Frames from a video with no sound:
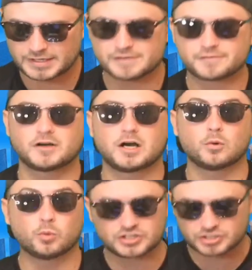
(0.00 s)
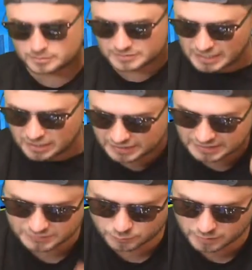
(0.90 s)
if uh, Witch comes down and
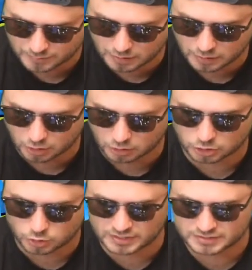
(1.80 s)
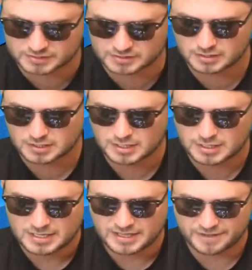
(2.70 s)
hits one of my Harlequins,
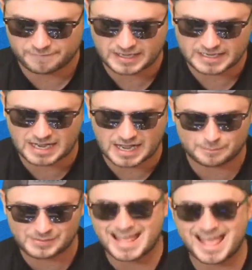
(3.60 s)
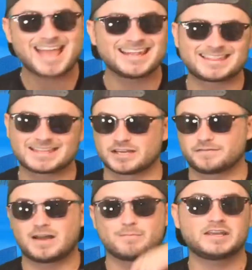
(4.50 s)
if I copy anything,
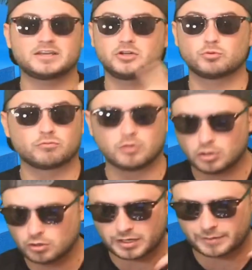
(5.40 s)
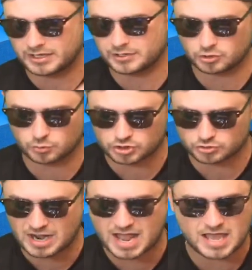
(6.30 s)
if I make it into a Rogue, I make it into a
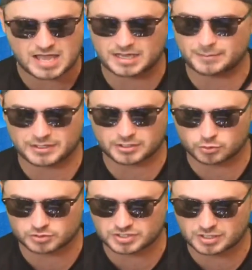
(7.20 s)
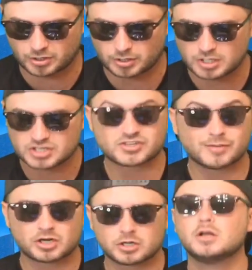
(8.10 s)
Dryad, I make it into a summer,
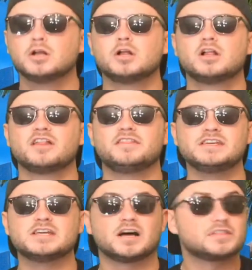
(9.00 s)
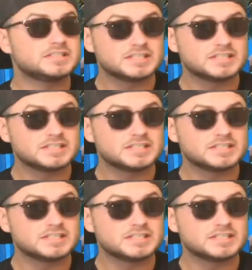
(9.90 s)
Summoner, the, uh, the